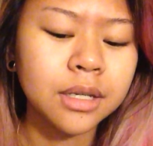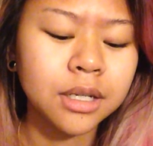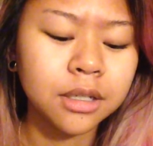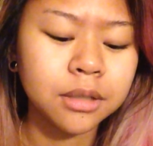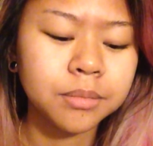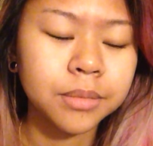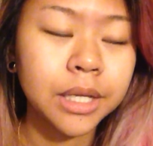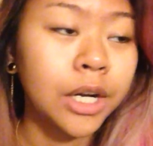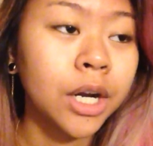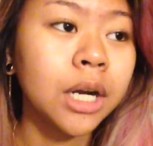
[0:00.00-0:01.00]
um,
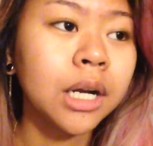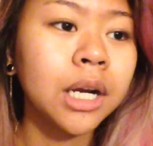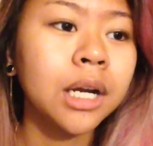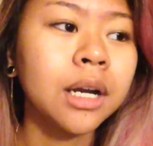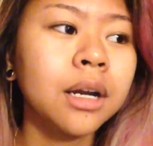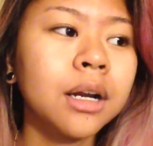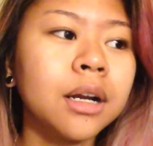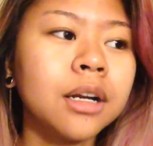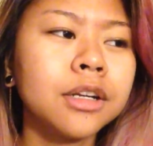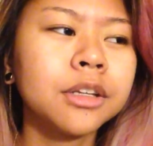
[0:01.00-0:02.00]
her,
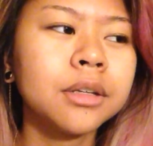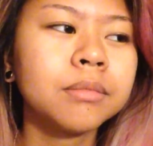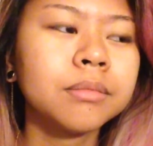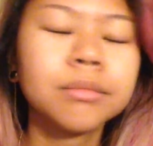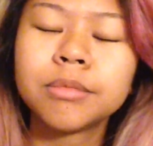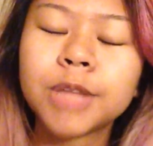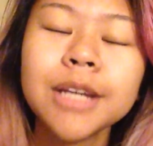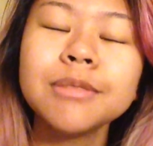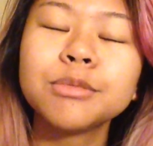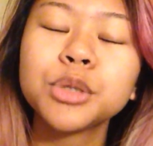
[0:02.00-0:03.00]

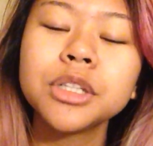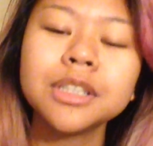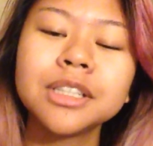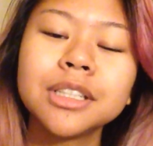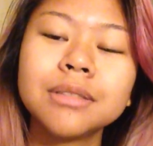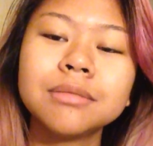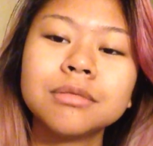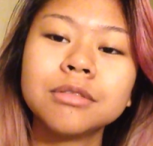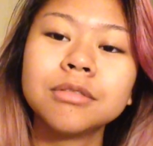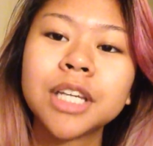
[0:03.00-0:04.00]
they really,
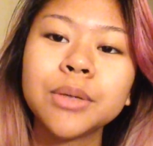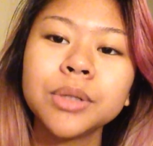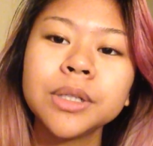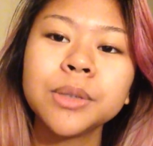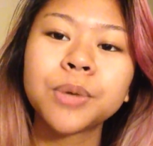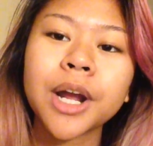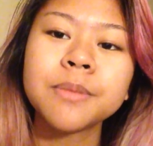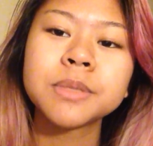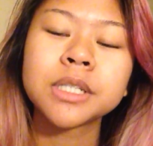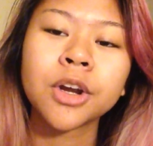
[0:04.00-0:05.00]
they really
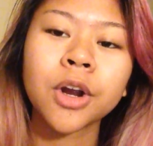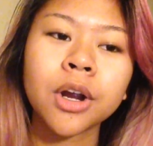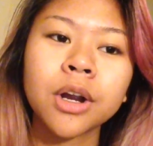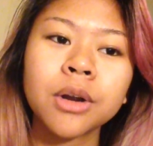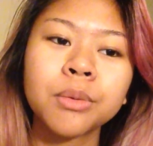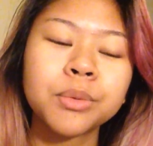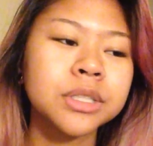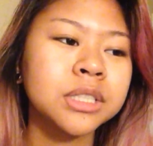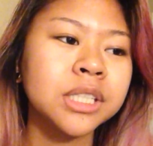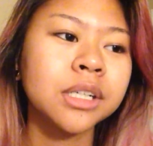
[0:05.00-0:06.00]
rhymed her
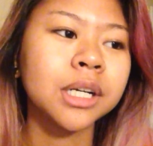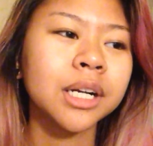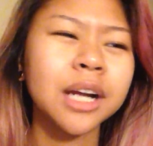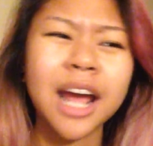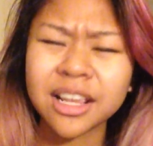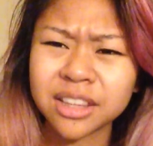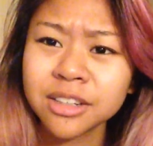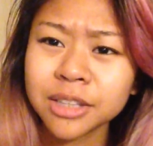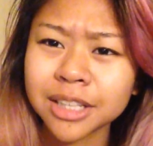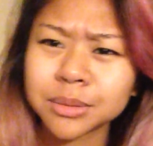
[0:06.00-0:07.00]
with tear. I
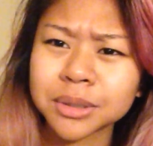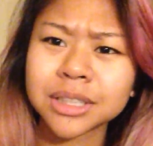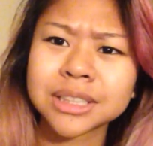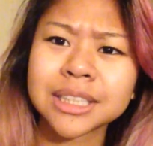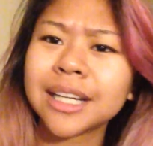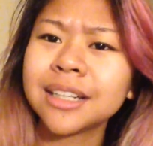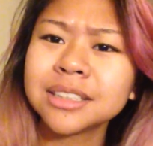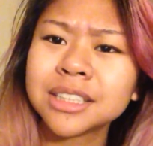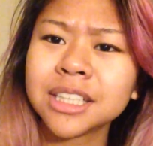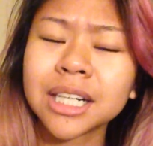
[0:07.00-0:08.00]
think that's what they're
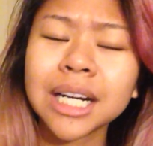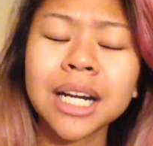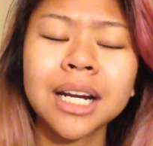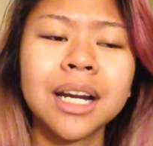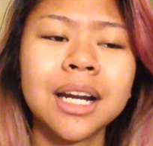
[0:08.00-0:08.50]
saying, tear.